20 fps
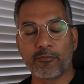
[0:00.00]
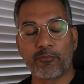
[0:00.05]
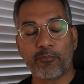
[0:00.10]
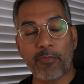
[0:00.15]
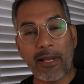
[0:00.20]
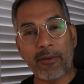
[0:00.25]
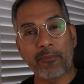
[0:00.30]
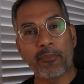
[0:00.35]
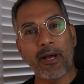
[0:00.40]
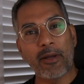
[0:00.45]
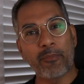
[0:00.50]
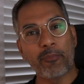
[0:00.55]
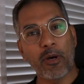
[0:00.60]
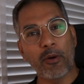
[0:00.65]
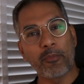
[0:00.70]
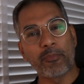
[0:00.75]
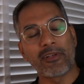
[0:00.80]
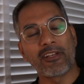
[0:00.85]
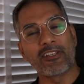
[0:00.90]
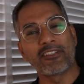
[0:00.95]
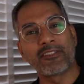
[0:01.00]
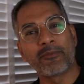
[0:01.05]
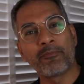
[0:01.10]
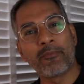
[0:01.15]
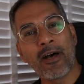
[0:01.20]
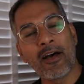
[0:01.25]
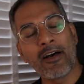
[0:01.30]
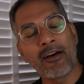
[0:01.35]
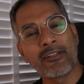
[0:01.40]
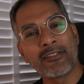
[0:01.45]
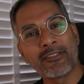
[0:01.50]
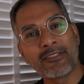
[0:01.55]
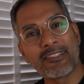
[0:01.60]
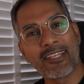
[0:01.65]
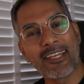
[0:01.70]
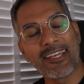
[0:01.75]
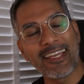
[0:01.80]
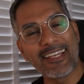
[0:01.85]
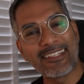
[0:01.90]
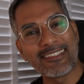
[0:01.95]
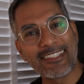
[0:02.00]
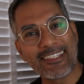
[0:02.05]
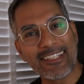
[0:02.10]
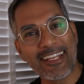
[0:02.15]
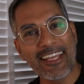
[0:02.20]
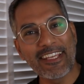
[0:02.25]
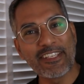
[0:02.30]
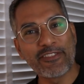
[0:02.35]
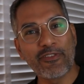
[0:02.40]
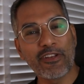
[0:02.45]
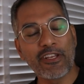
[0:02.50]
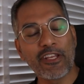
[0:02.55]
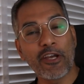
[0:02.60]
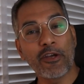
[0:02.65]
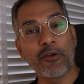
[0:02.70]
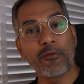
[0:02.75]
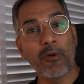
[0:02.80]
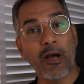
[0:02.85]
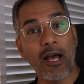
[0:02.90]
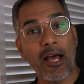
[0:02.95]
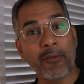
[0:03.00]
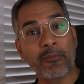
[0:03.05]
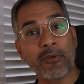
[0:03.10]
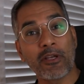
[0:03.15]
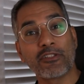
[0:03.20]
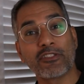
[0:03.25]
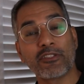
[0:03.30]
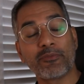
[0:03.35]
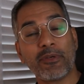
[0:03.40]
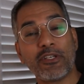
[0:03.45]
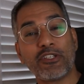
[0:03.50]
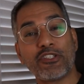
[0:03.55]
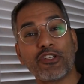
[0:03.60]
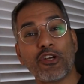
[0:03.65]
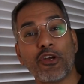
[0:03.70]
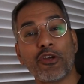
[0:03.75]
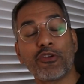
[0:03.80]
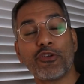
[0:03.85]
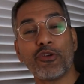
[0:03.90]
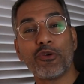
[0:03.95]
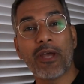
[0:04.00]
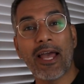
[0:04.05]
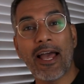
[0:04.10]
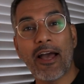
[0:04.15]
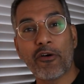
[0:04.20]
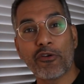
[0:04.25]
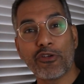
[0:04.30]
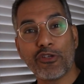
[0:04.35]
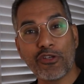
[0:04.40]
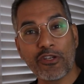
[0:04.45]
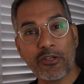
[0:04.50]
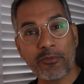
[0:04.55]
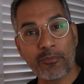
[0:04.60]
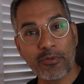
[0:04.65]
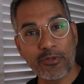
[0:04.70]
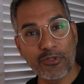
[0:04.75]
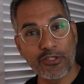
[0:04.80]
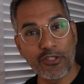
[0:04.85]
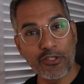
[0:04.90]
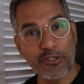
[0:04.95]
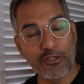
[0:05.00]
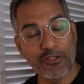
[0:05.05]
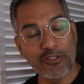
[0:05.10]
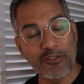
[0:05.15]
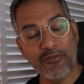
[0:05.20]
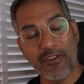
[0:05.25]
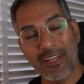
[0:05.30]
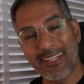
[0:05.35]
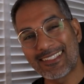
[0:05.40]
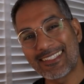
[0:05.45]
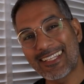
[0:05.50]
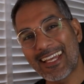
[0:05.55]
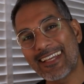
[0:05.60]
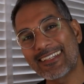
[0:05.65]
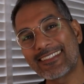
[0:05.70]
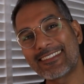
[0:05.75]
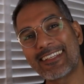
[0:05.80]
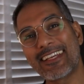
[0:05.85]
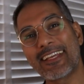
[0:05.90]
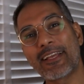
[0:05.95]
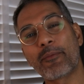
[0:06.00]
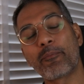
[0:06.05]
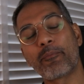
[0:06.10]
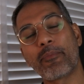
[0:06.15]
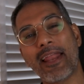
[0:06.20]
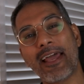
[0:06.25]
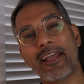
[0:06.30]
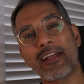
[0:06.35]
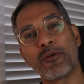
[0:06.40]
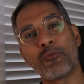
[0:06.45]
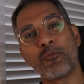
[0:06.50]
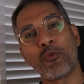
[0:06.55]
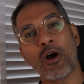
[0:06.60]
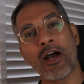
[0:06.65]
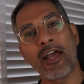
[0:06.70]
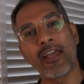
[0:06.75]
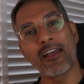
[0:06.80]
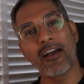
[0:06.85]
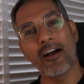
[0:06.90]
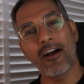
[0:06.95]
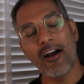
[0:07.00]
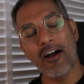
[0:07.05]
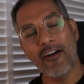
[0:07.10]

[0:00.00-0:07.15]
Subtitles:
Backed by popular demand, in today's video I'm going to be showing you how you can produce fantastic black and white